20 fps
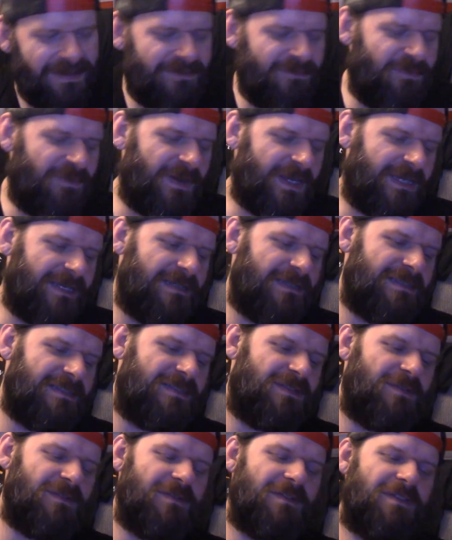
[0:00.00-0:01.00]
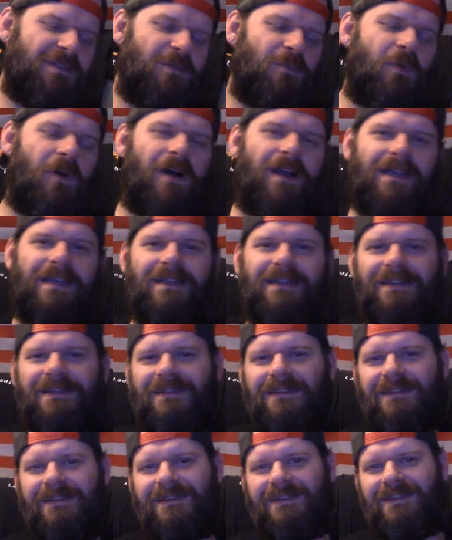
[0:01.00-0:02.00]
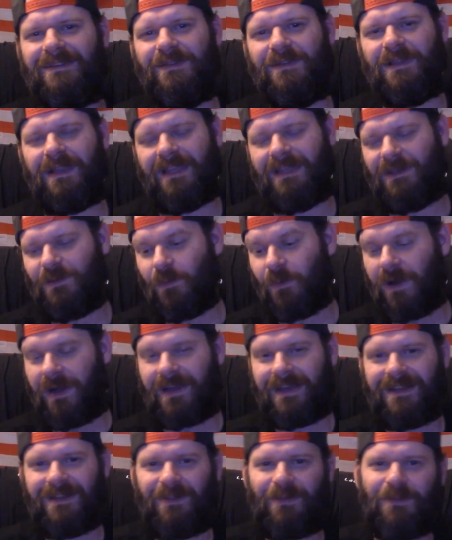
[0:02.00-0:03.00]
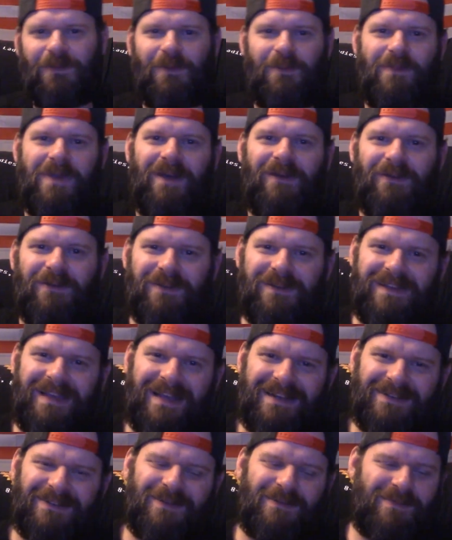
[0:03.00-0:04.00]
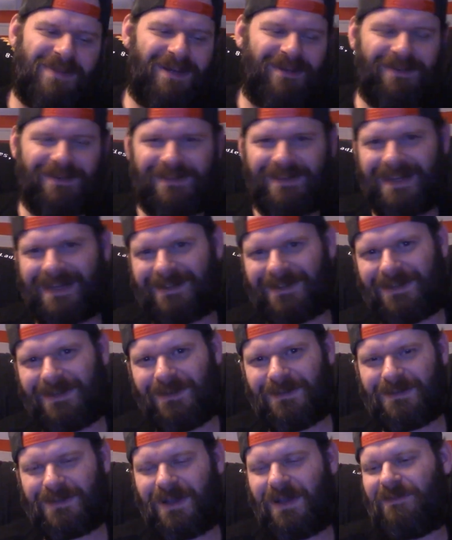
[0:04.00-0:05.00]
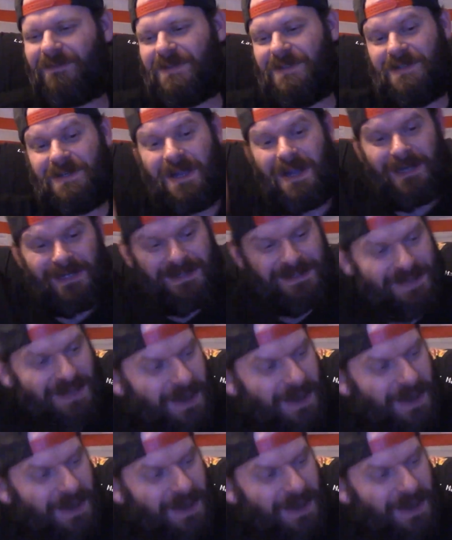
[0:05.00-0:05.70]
Fucking as soon as you walk in the like you walk in through the metal detector, and the metal detector goes off, and Johnny's